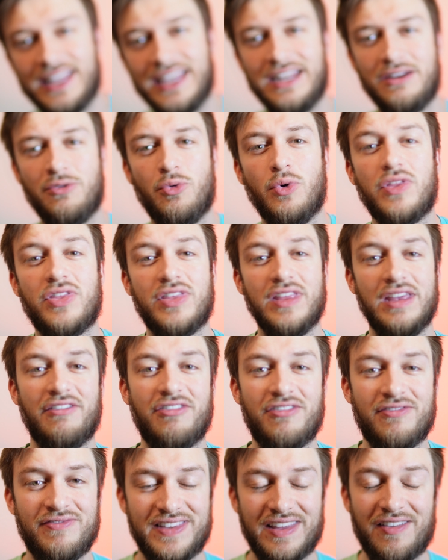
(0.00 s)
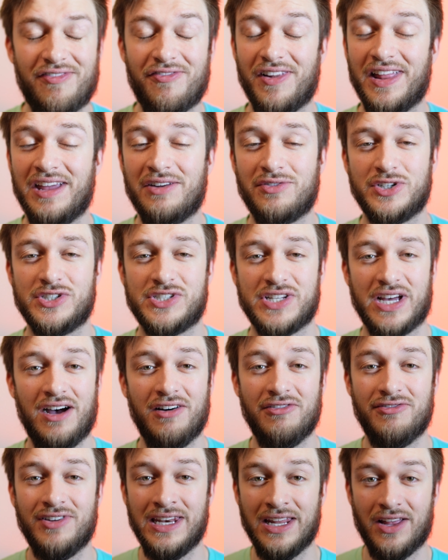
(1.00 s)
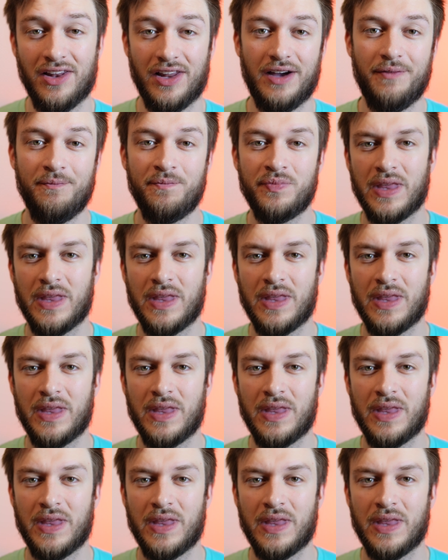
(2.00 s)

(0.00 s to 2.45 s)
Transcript: in with the flavors of vanilla.